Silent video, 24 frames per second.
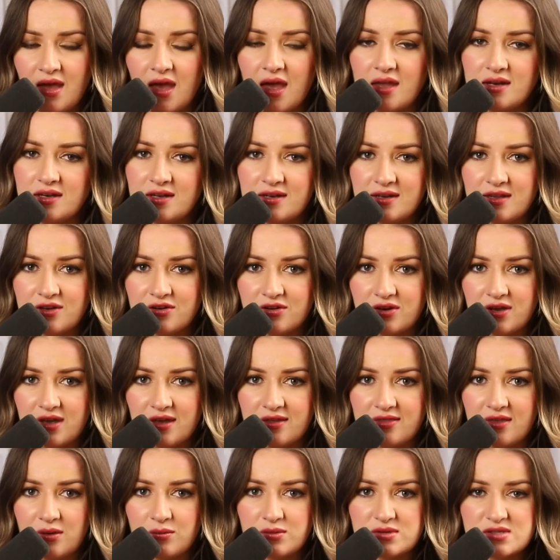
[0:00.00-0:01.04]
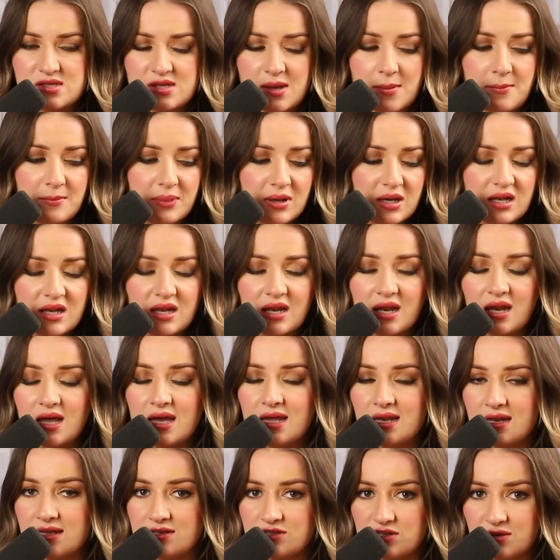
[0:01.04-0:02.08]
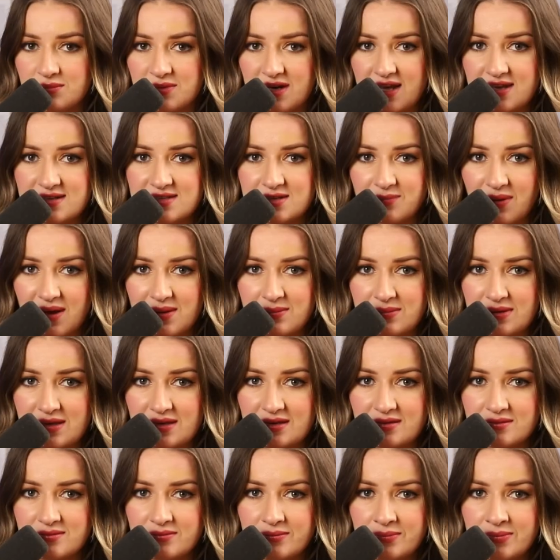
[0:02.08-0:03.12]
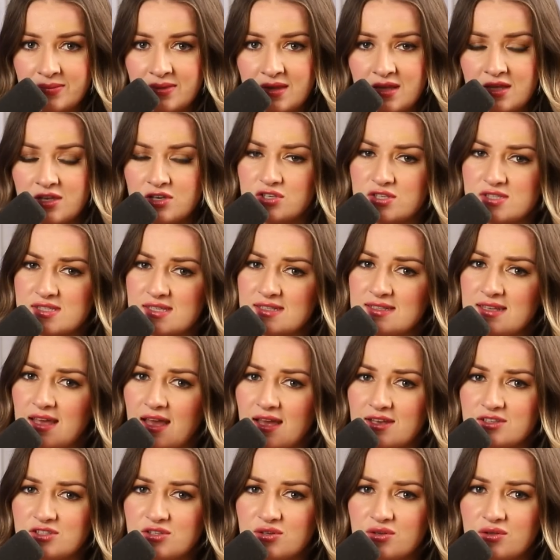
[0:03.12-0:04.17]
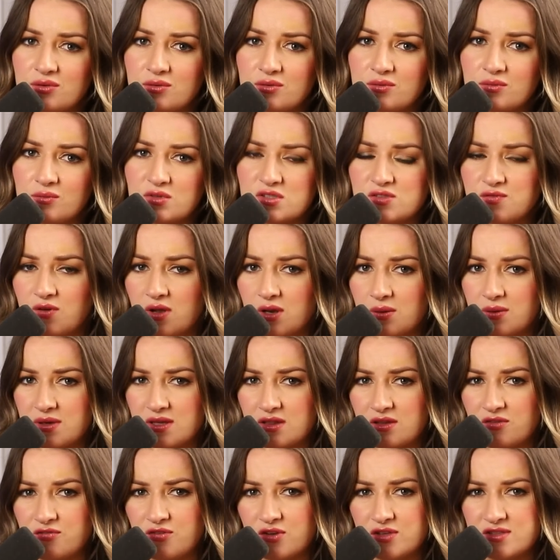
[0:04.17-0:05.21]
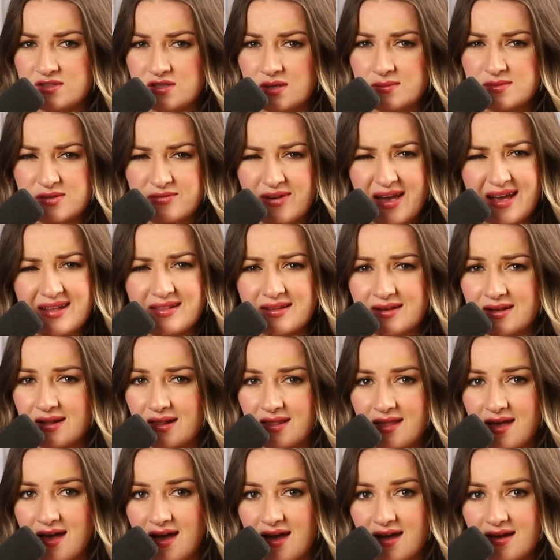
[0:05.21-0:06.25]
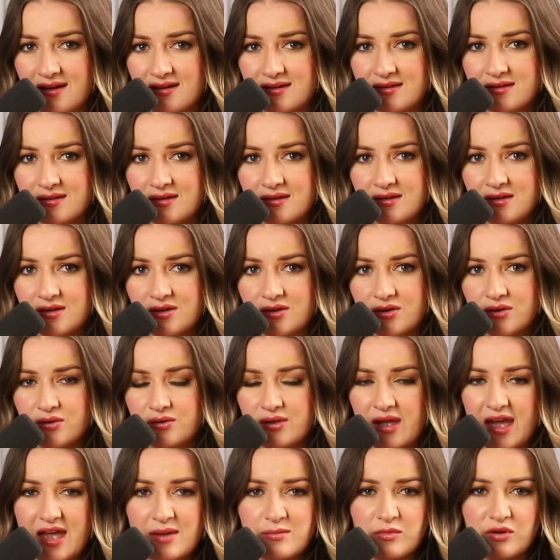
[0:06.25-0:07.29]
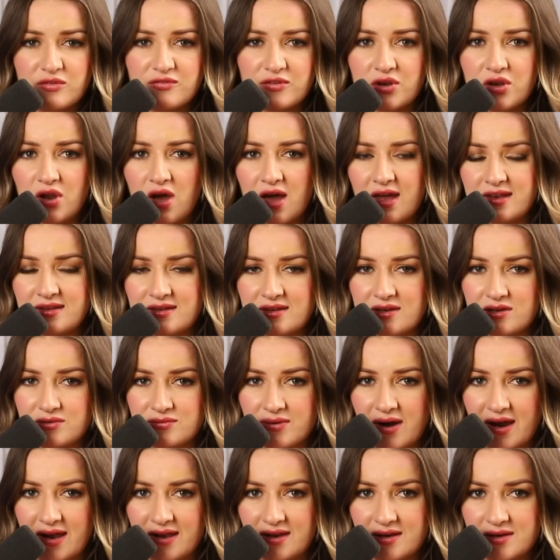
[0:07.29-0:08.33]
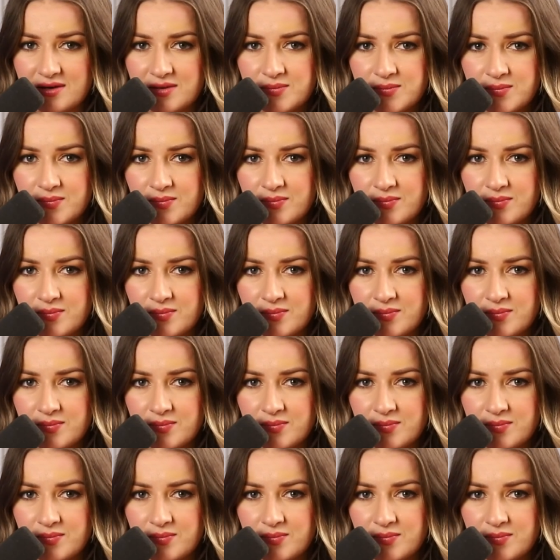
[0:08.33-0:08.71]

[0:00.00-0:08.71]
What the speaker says: in an area that was completely dominated by men. Jacinda Ardern was following in the footsteps of Helen Clark, who came off a 9-year reign.